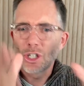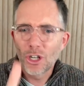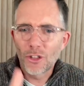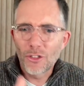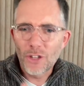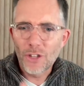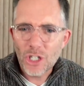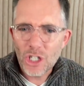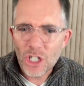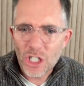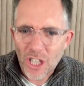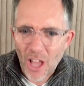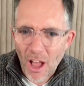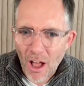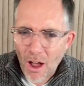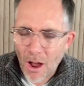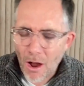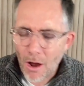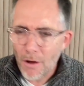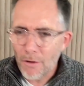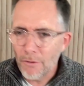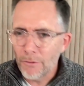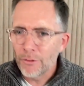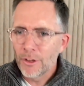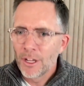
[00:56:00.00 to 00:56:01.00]
on the
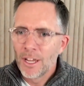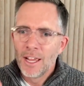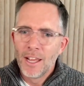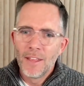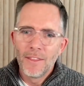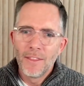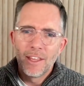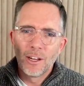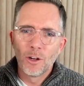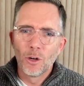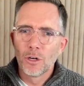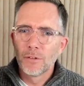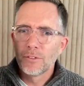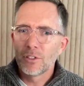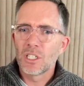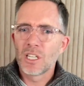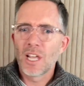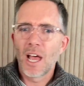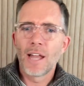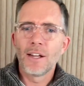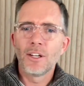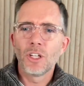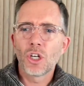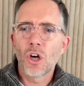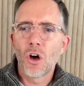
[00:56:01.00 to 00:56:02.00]
stove. Then all of a
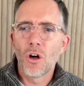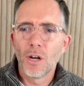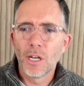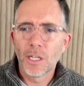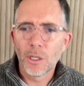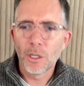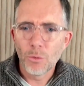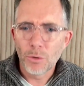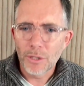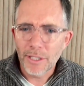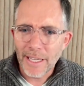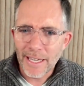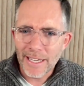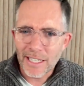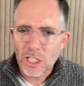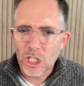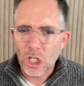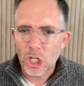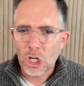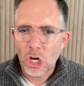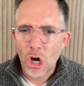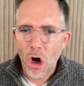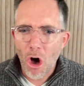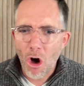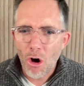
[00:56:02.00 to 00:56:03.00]
sudden, Collingwood kicks a
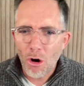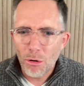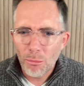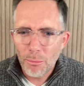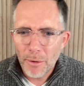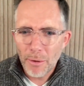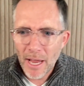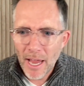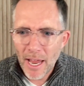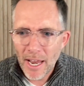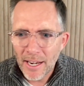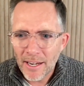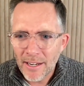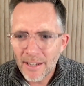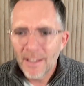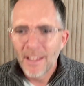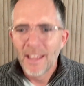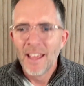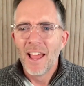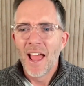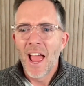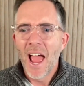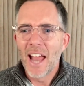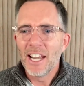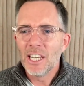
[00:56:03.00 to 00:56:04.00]
goal, Ben,
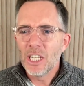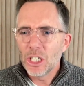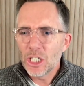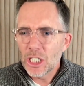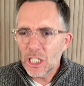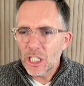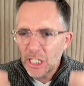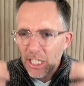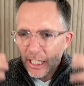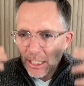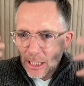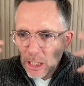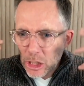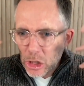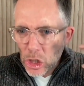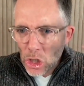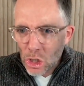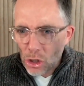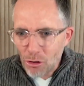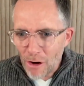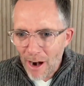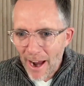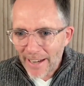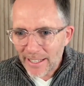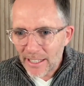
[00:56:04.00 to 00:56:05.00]
and you just get
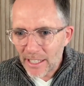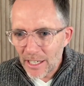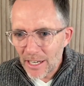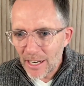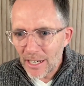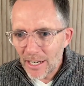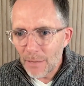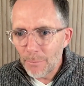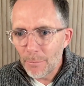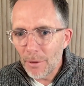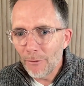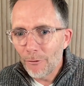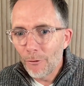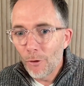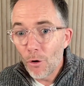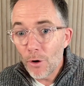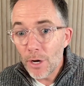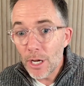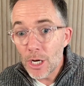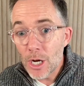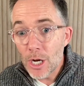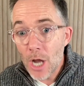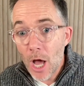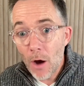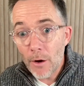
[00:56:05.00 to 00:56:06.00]
distracted. And before
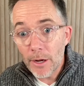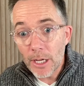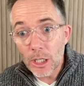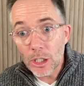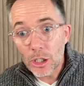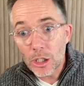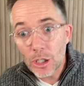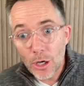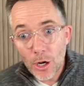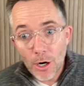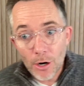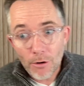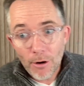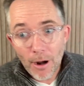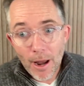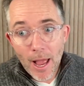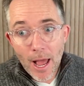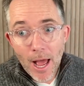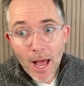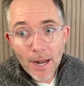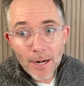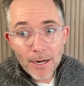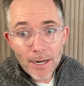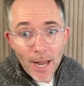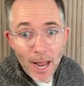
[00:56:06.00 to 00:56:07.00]
you know it, you turn
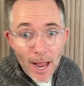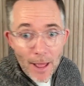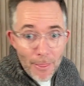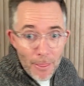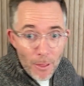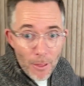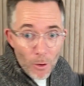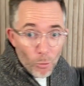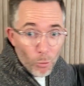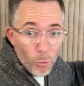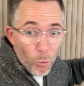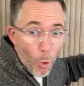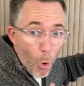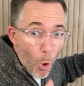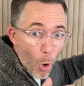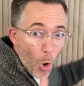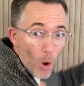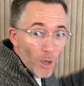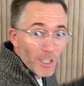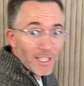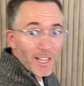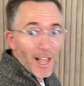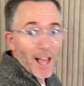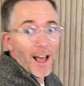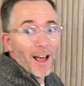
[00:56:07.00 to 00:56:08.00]
around and the
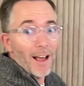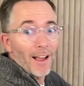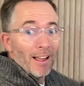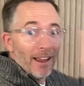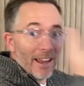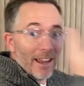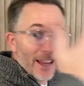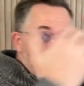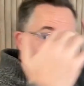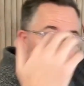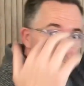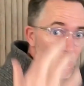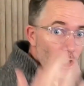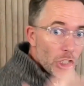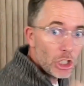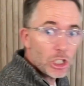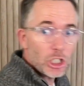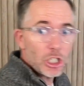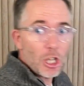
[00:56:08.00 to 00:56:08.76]
water is just